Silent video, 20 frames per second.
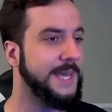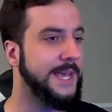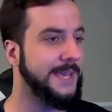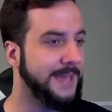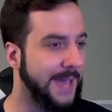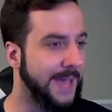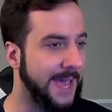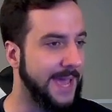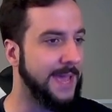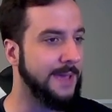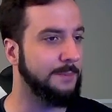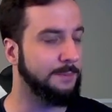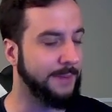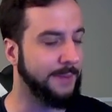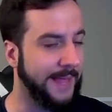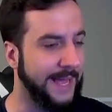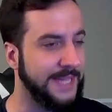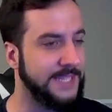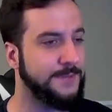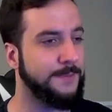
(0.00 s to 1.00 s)
tank a
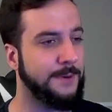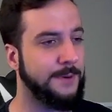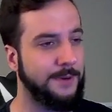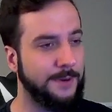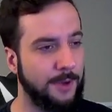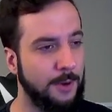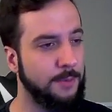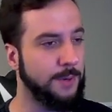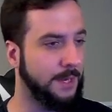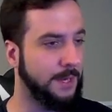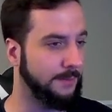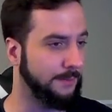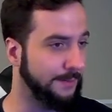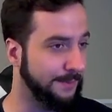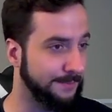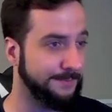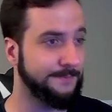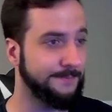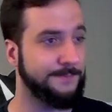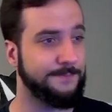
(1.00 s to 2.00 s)
Blast Burn, no problem.